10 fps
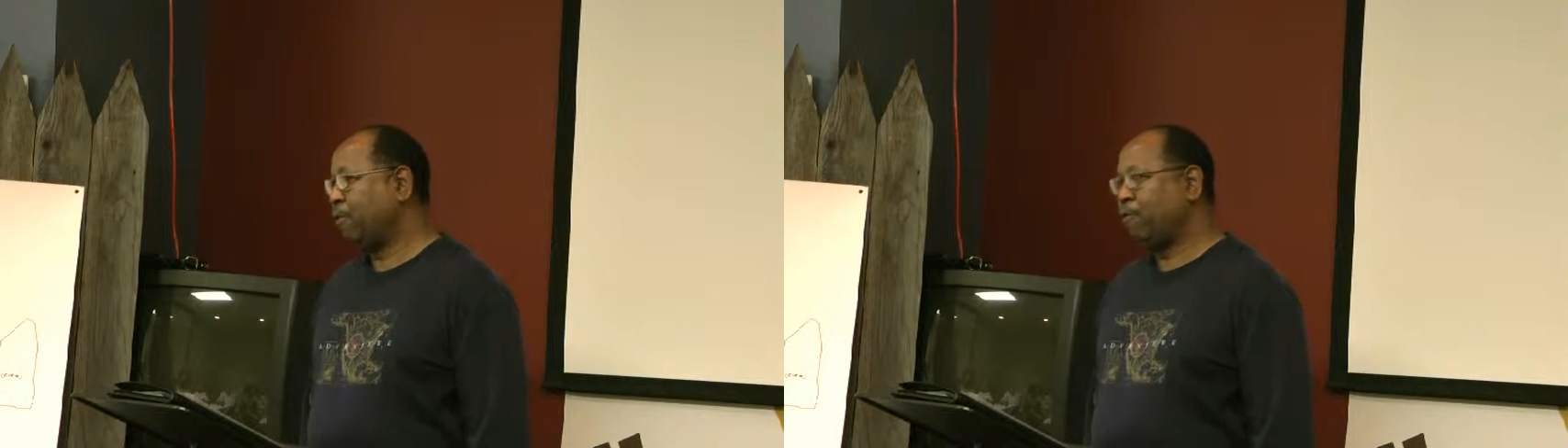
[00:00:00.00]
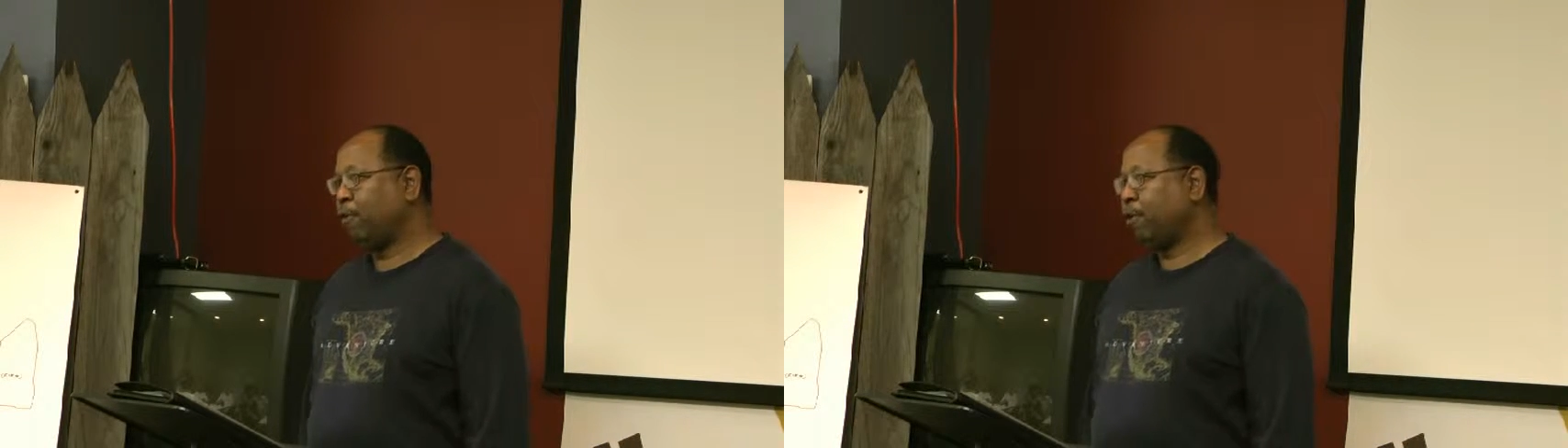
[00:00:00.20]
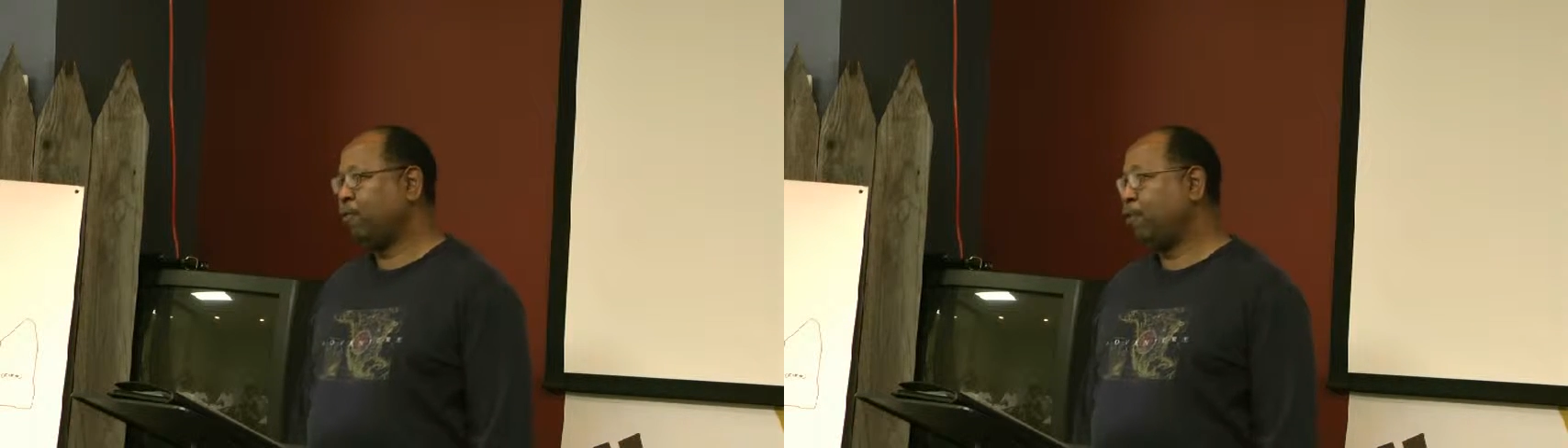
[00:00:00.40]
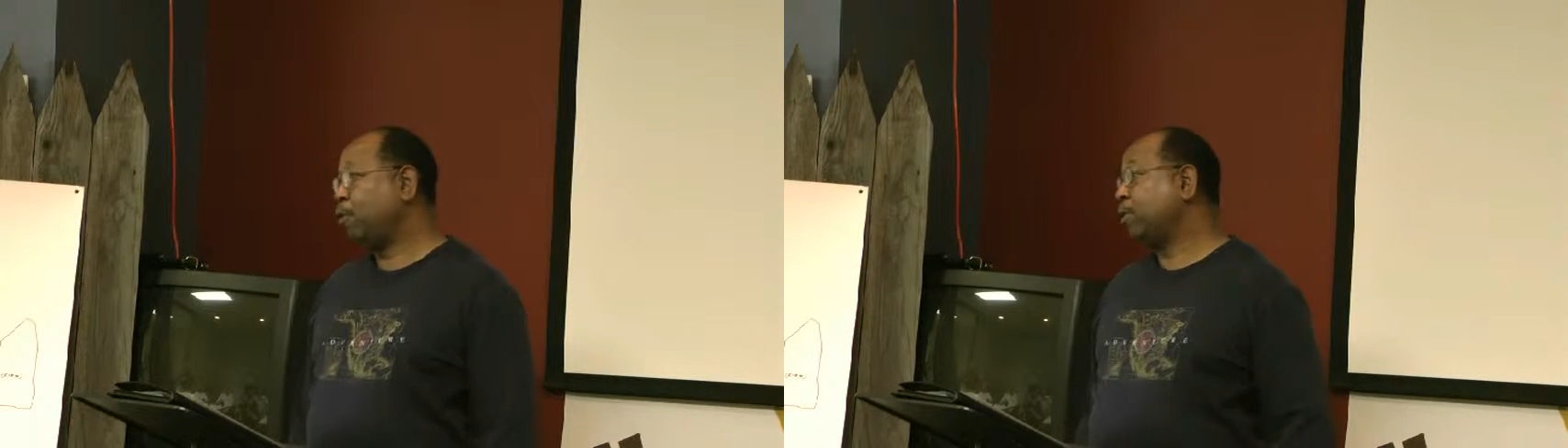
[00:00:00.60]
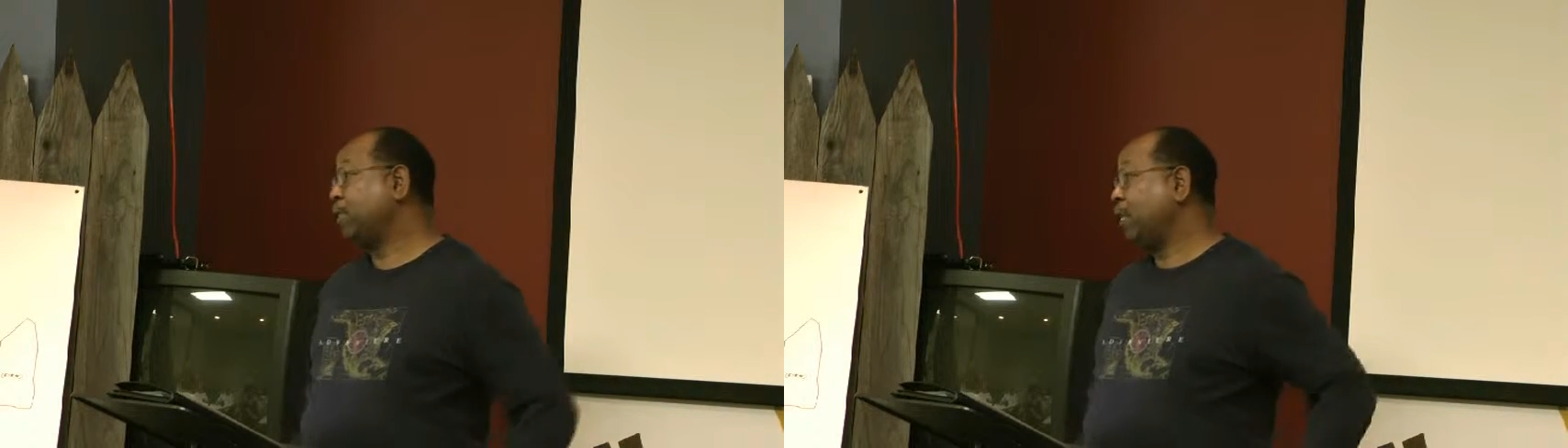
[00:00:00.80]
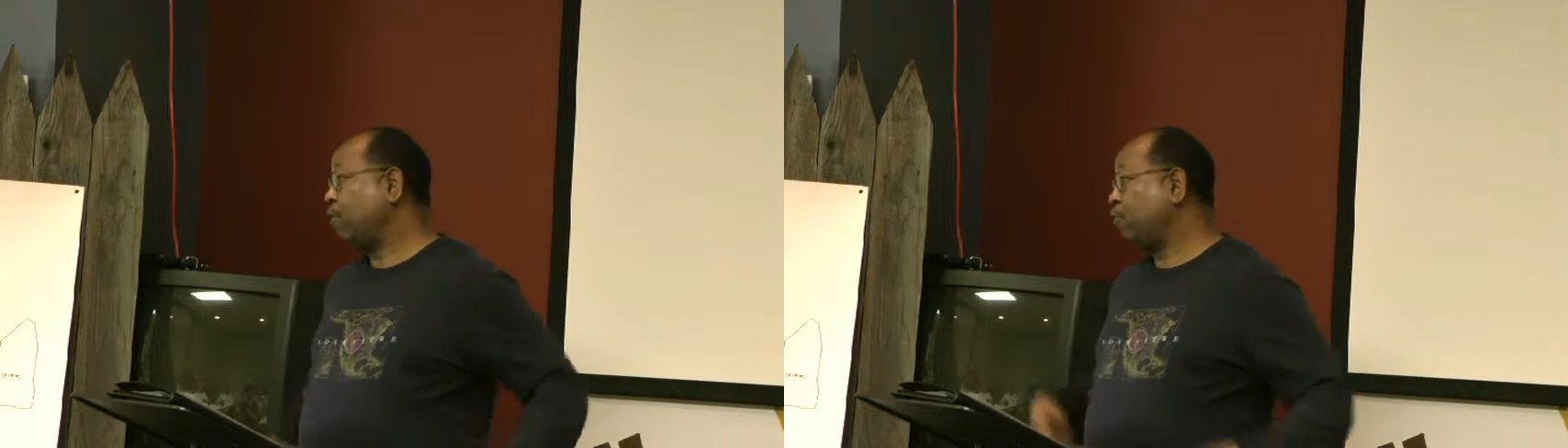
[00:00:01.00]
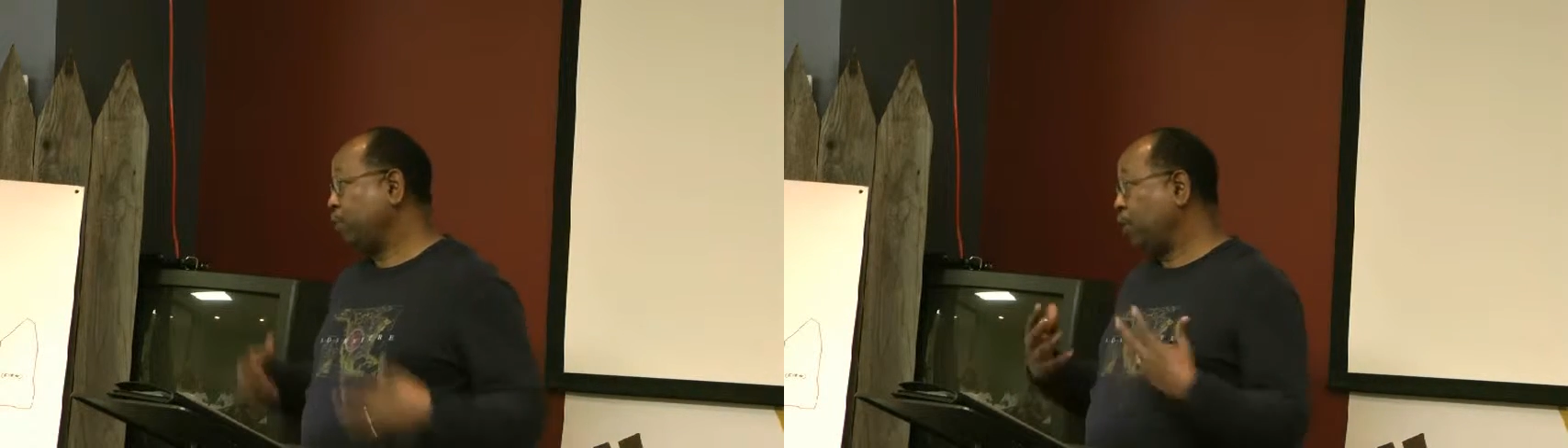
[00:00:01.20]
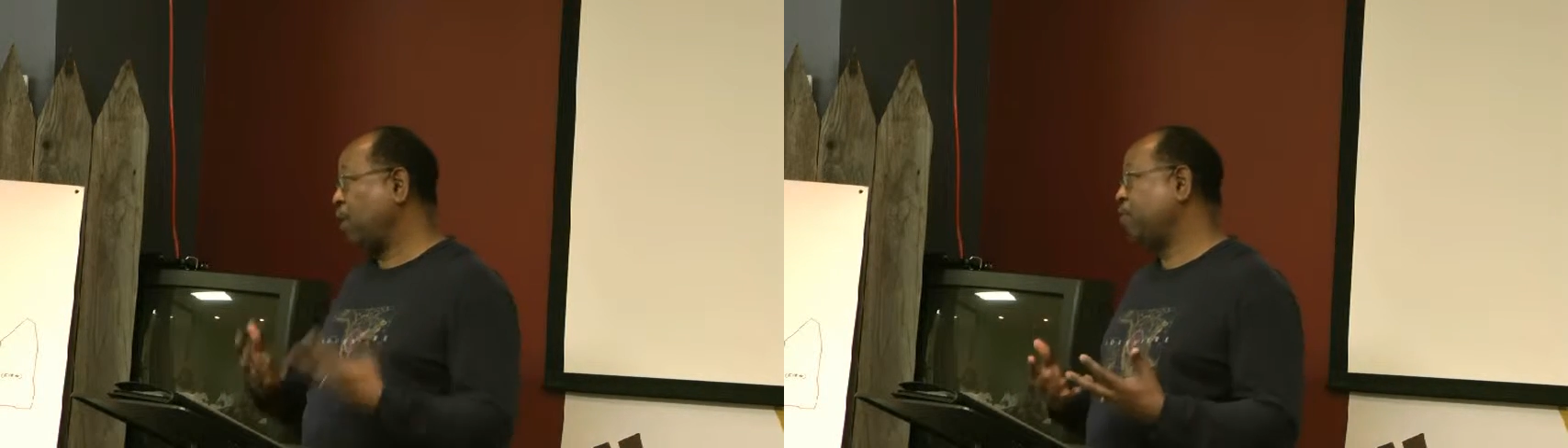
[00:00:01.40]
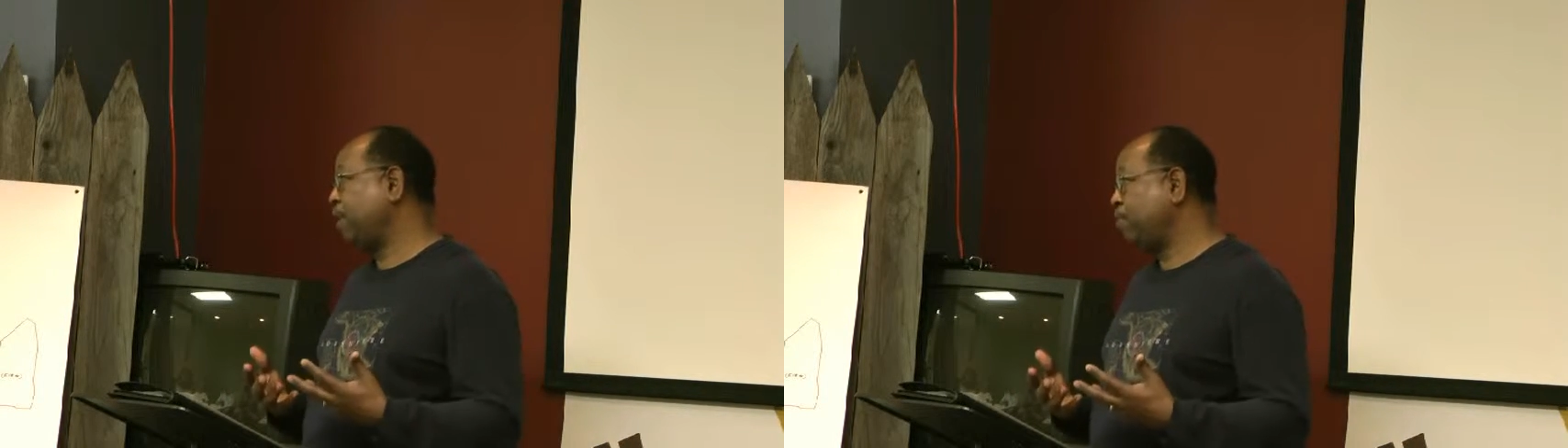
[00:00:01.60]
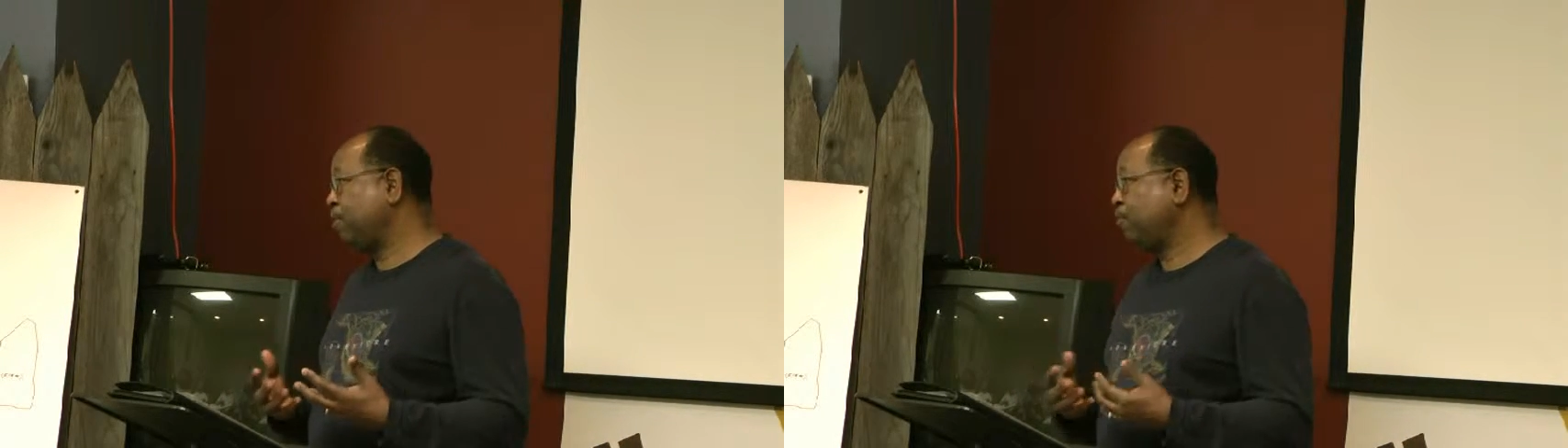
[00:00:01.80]
We focusing on young
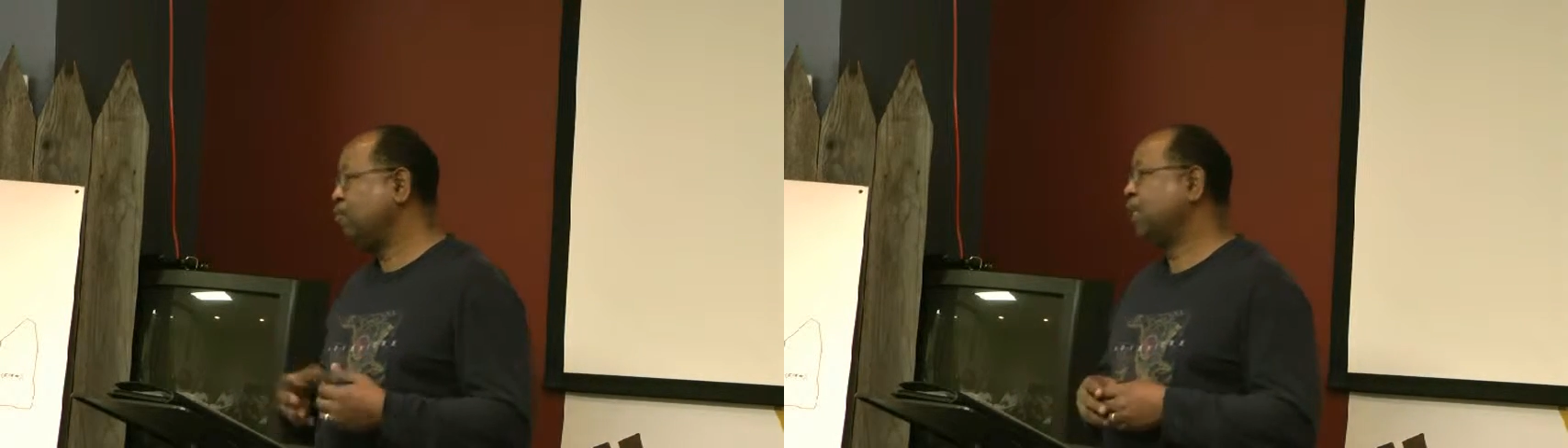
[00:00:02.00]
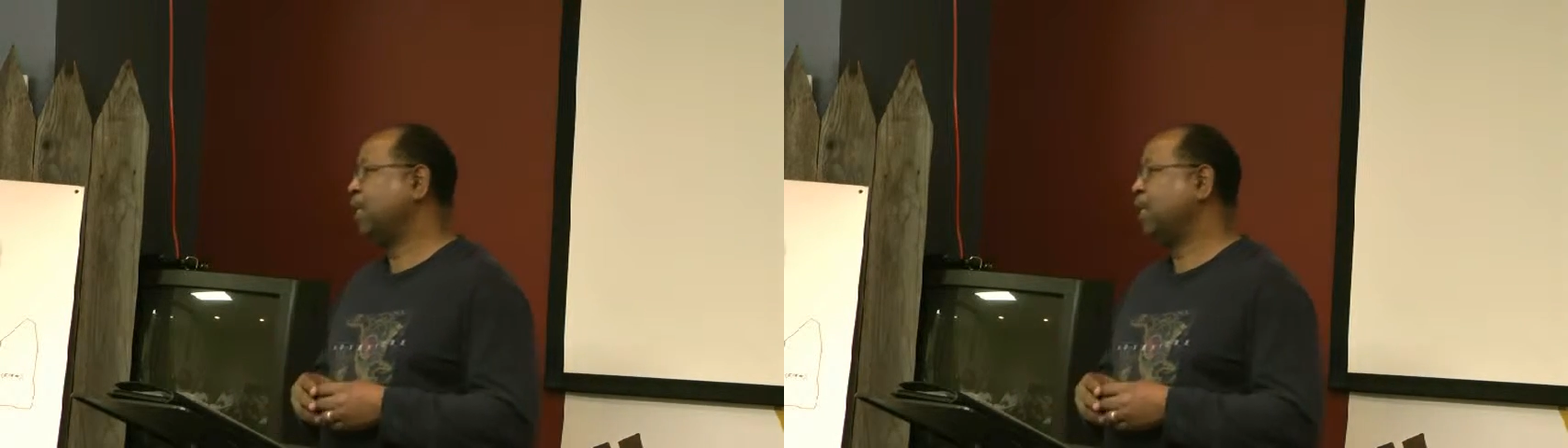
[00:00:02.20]
people,